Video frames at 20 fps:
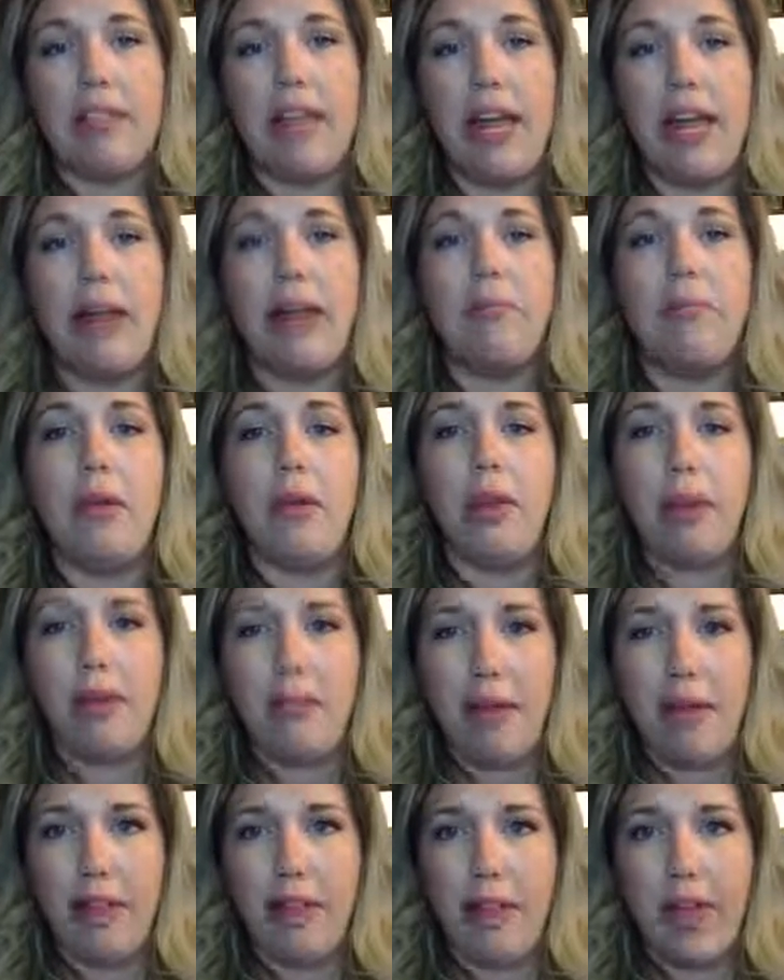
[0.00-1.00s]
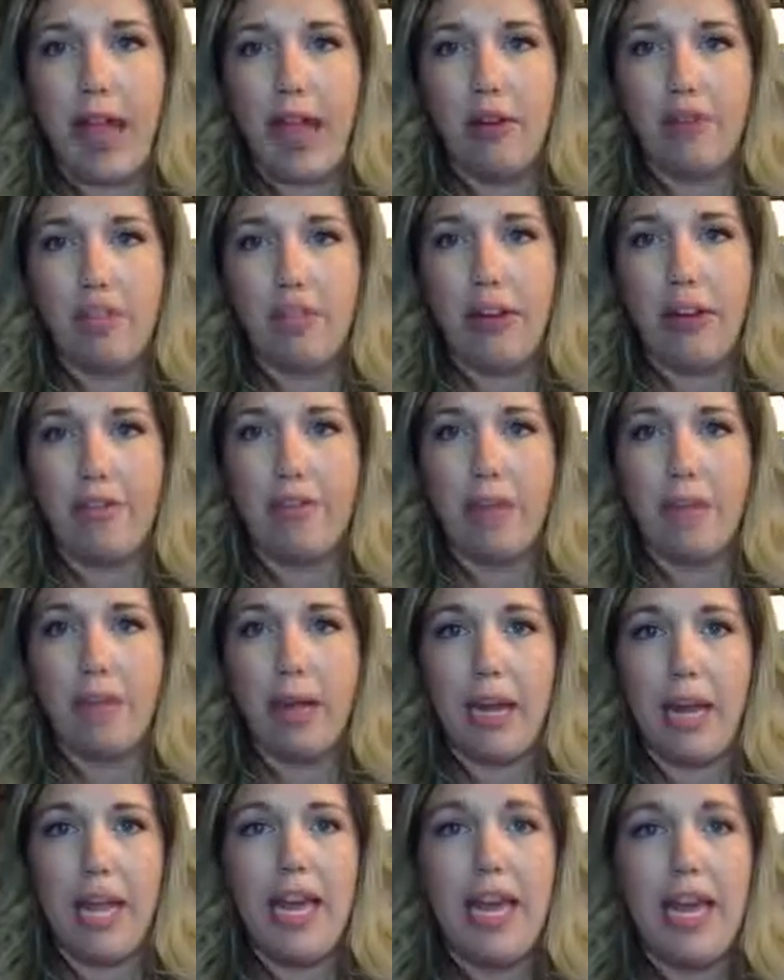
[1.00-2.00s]
tonight I'll be emailing out to
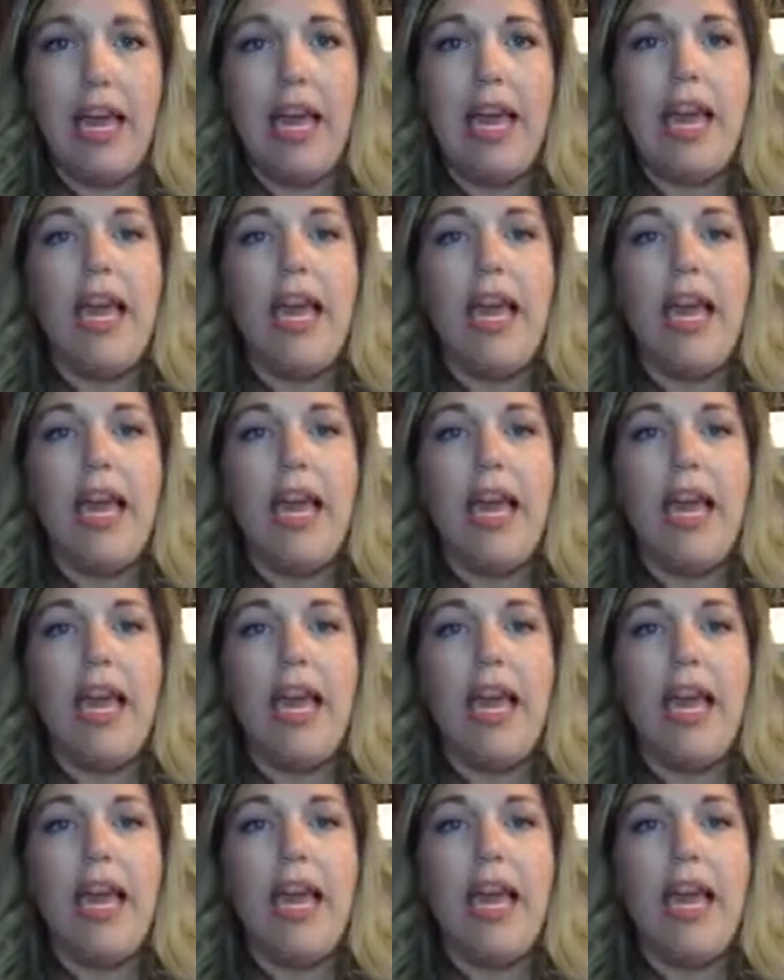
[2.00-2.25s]
everybody.